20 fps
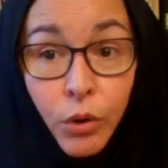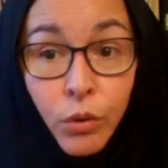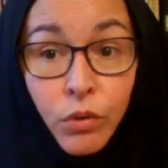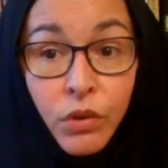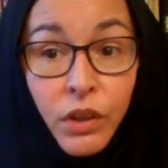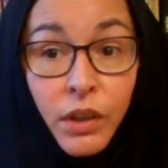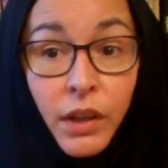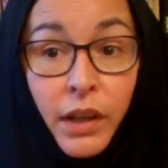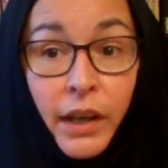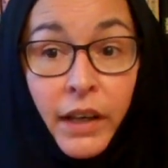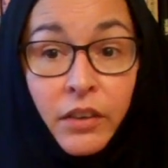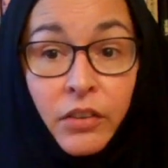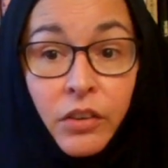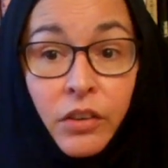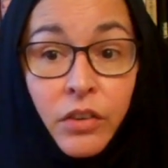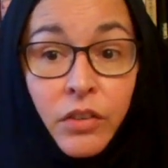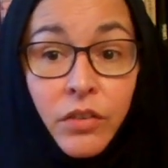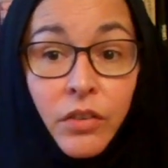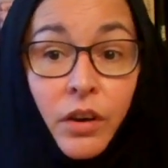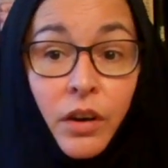
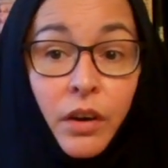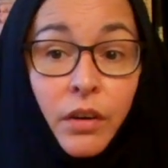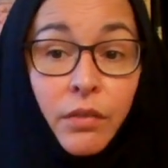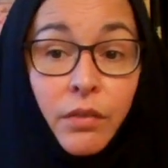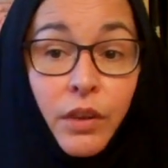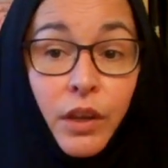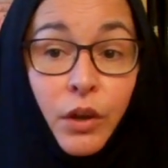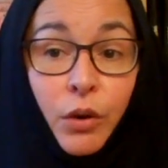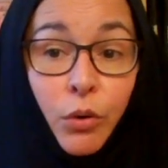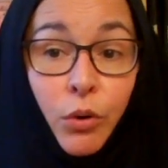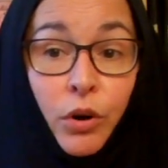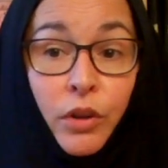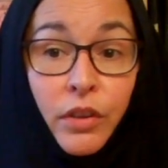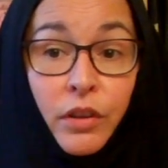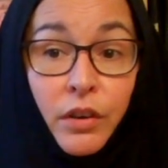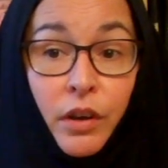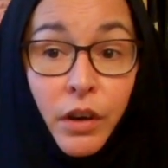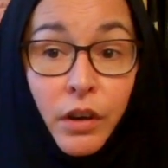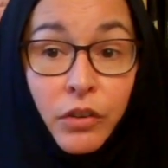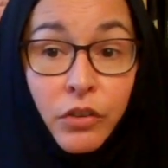relations of the
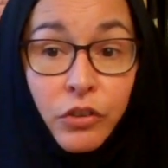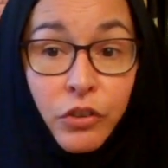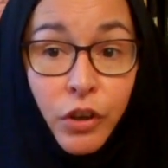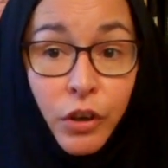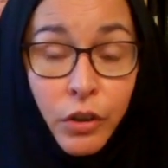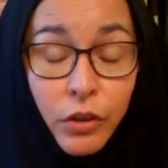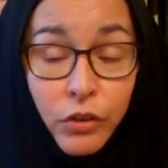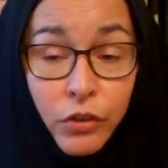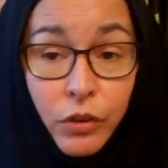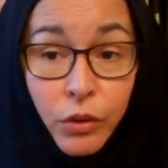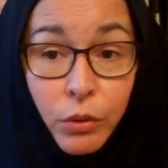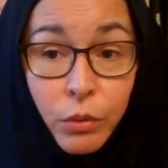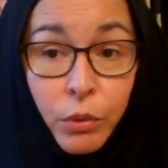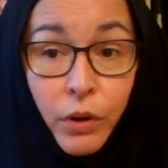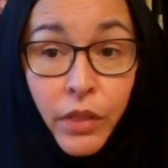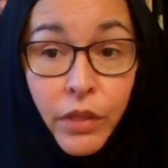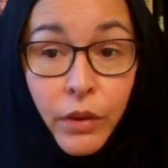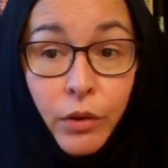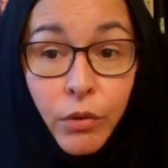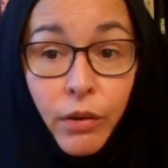Orthodox Church
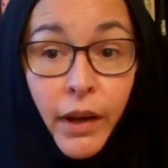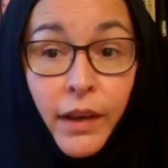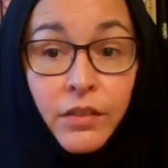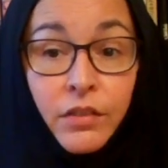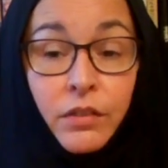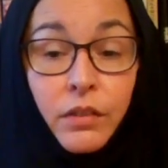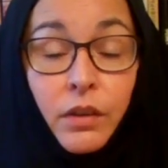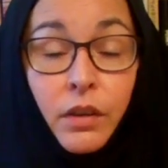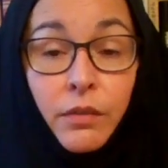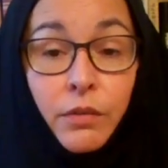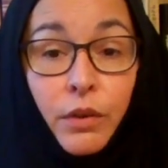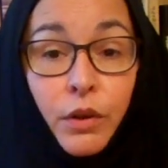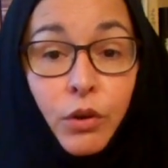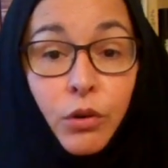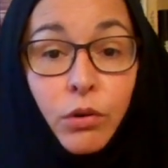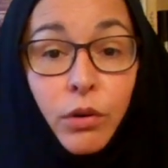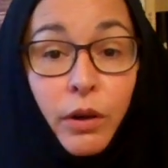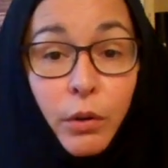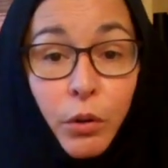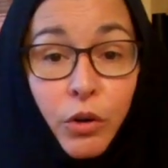with the rest of the
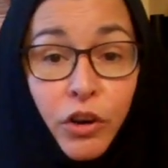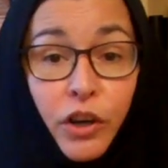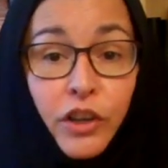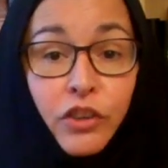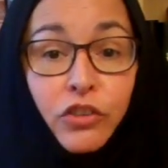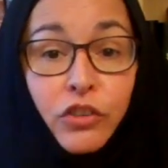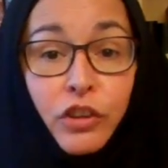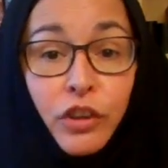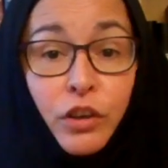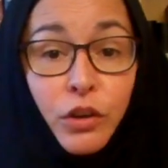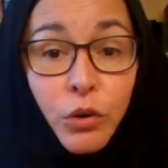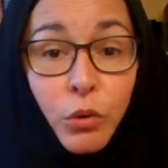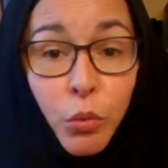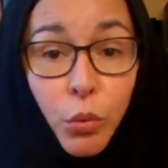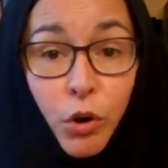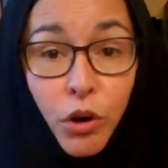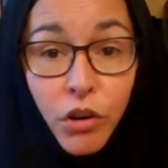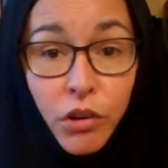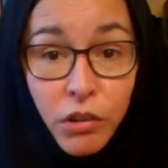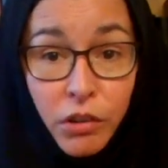Christian
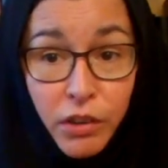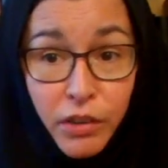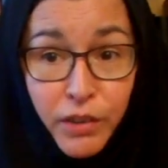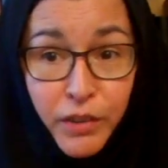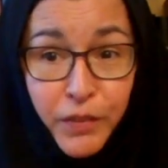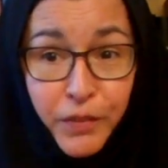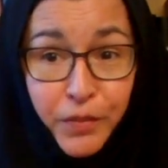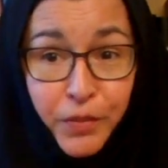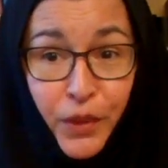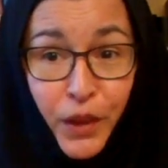world.